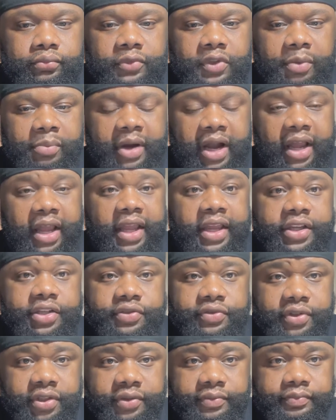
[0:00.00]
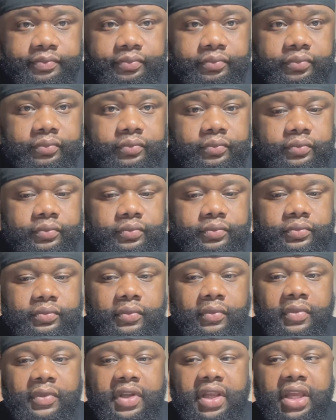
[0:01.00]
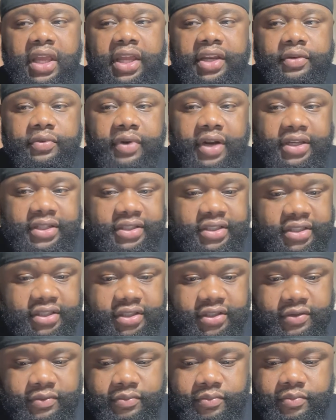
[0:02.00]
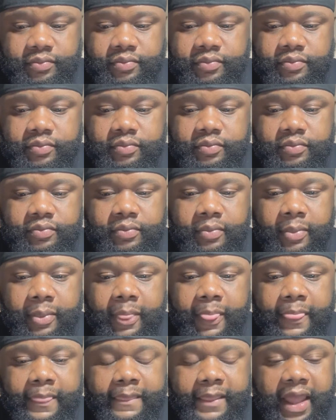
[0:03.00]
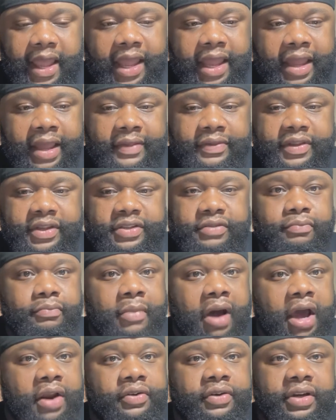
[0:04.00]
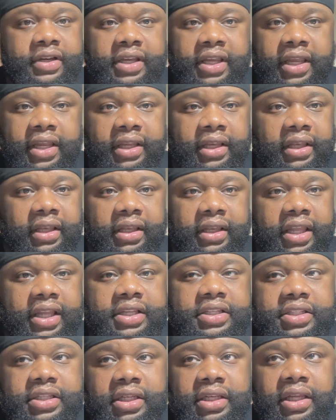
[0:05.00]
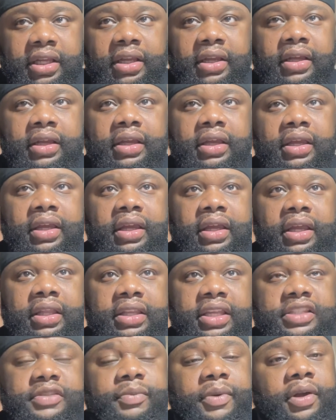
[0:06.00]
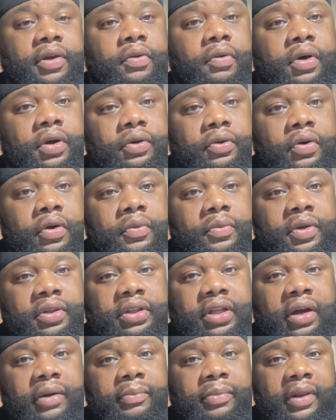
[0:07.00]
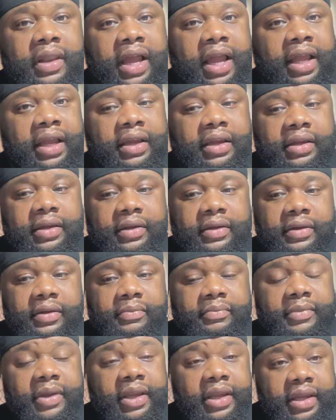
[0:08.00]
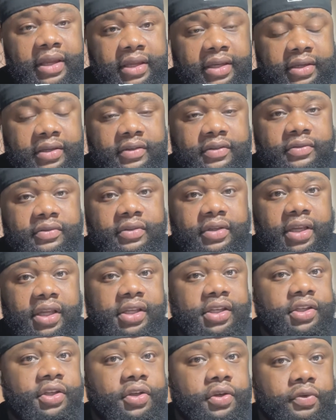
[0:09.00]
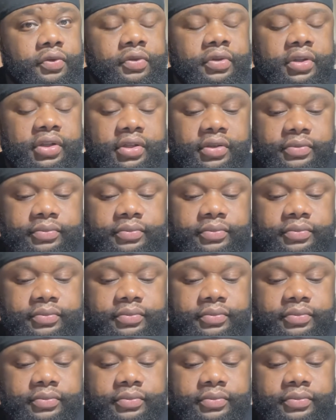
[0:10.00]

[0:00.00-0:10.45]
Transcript: by hatred and racism and this modern day lynching that's been going on with our black men and youth.